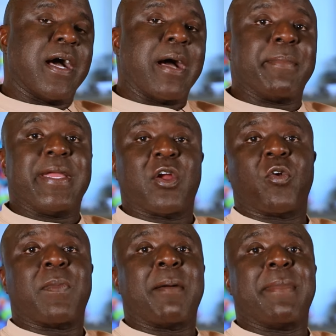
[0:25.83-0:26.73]
I'm here
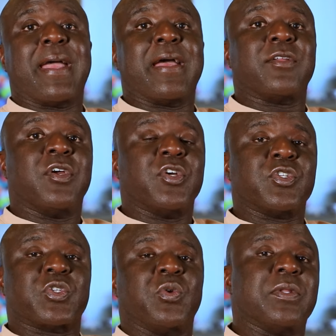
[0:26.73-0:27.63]
with my man,
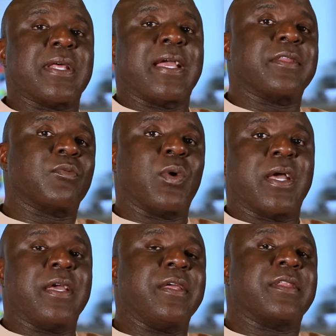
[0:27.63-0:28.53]
True Lanes
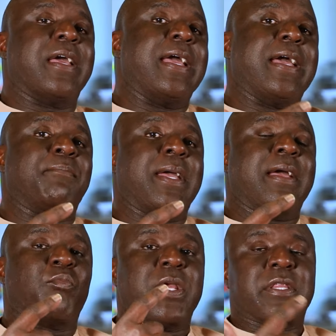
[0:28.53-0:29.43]
Wave, and
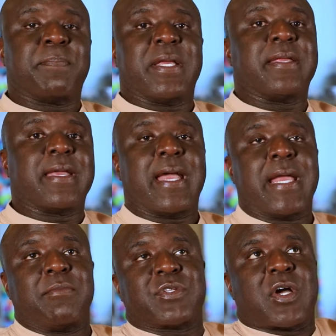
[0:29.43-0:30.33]
man, we spitting
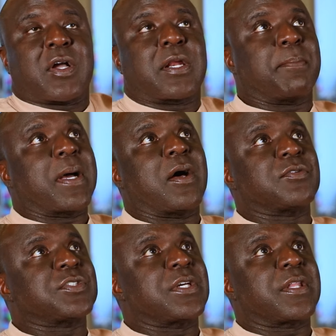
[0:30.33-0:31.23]
game talking
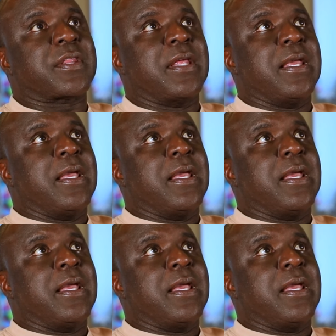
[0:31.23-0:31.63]
about just